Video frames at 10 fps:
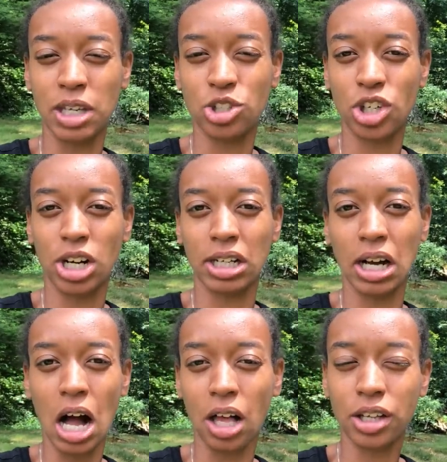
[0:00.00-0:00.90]
major in
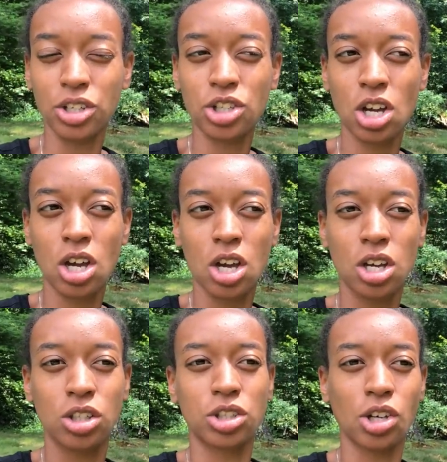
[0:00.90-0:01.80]
college,
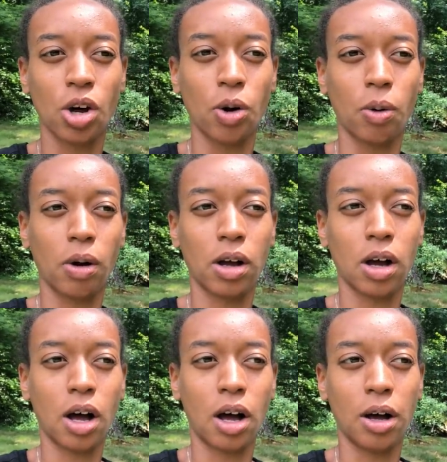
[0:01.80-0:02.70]
so
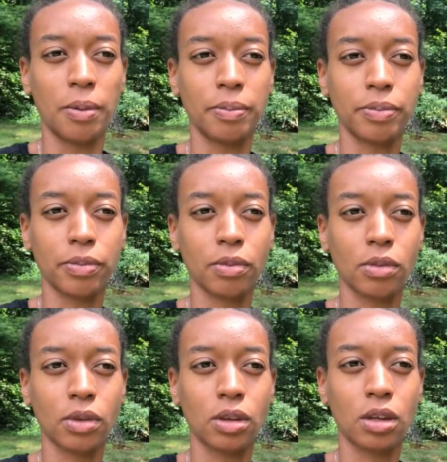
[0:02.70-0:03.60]
a
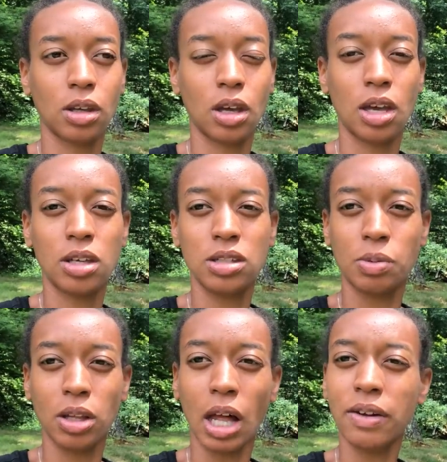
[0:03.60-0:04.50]

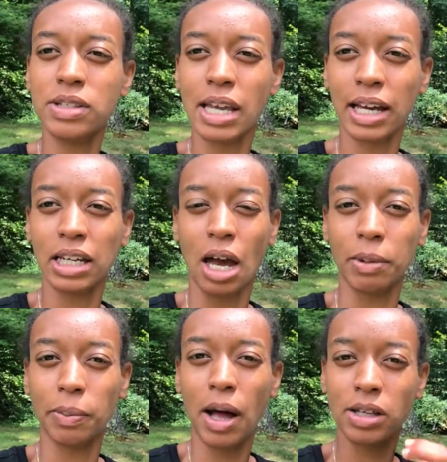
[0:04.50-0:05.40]
lot of his
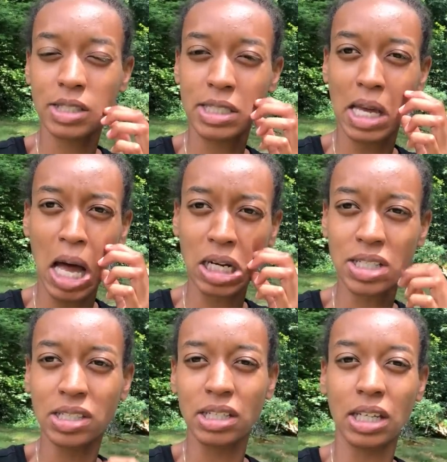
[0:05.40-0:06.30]
economic policies
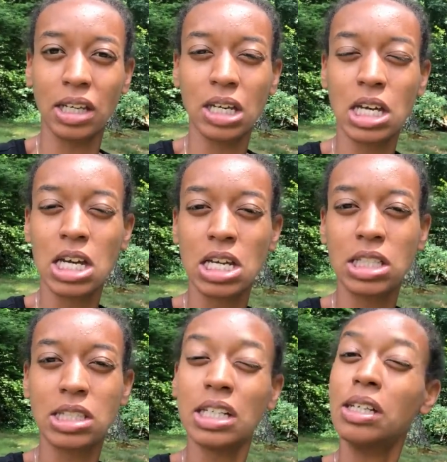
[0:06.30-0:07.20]
honestly
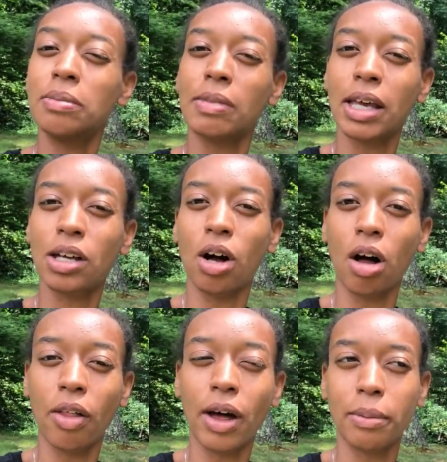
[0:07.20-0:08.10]
didn't make
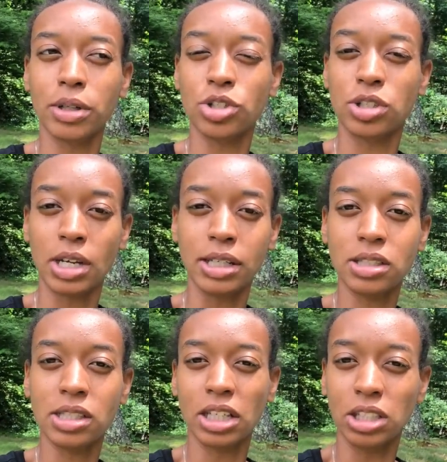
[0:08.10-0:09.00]
all that much
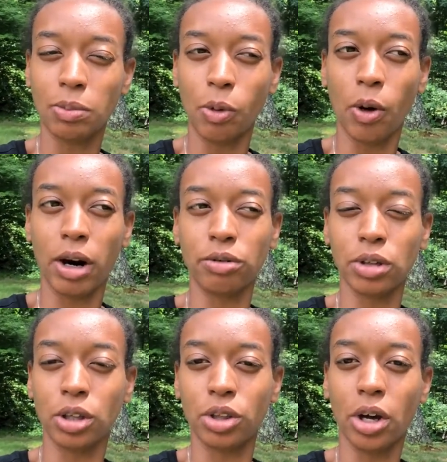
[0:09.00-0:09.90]
sense, like the more I
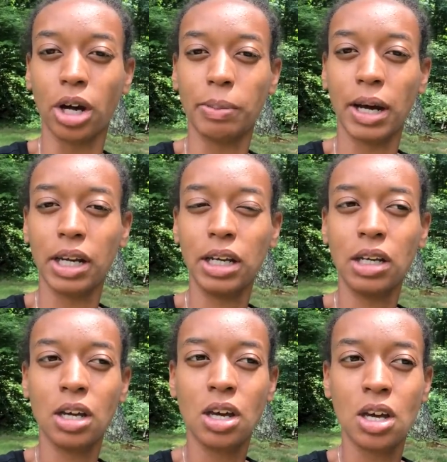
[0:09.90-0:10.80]
really thought about
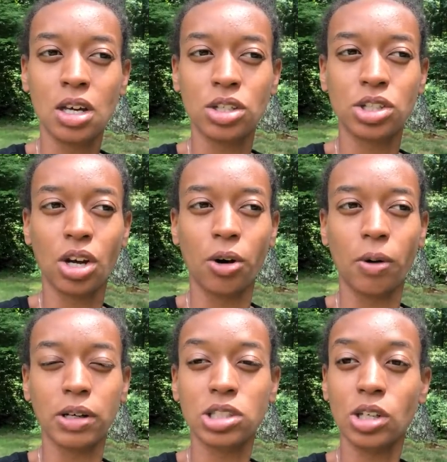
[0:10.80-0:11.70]
it.
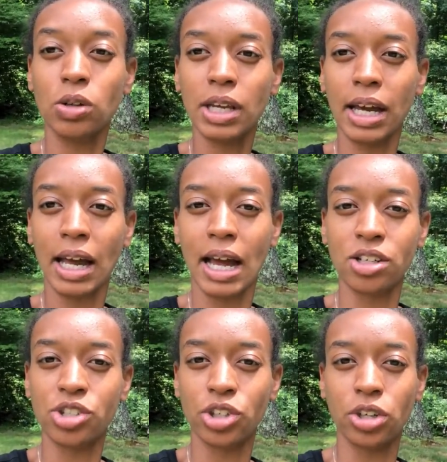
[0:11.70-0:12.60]
So slowly I
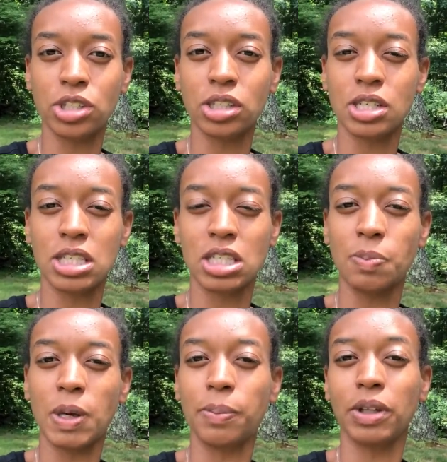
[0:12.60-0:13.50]
kind of started to listen
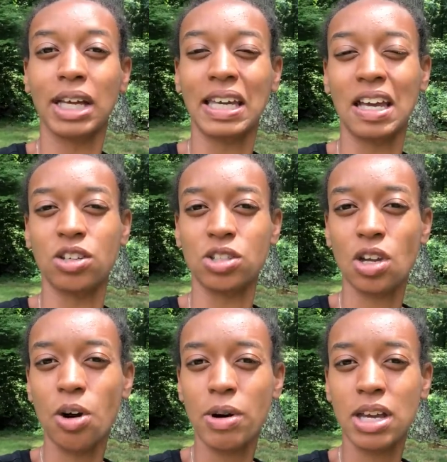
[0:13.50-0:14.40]
to people like Candace
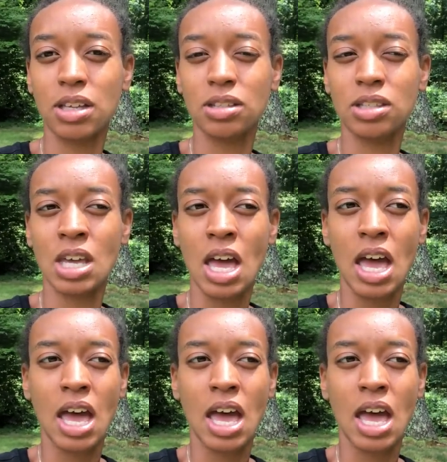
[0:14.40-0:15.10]
Owens